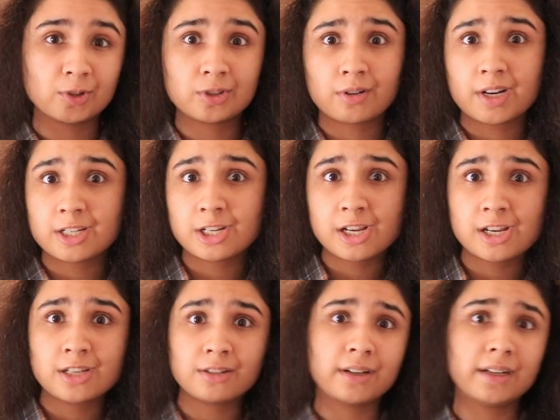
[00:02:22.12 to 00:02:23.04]

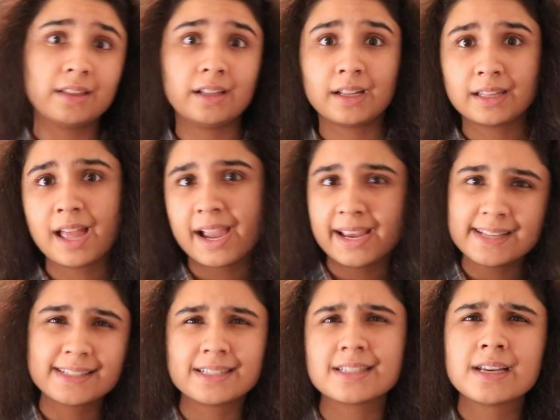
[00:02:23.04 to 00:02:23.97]
scratches or anything like that. I
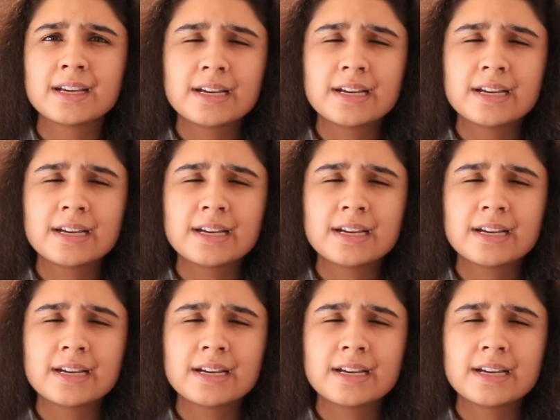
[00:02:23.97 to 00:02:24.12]
guess this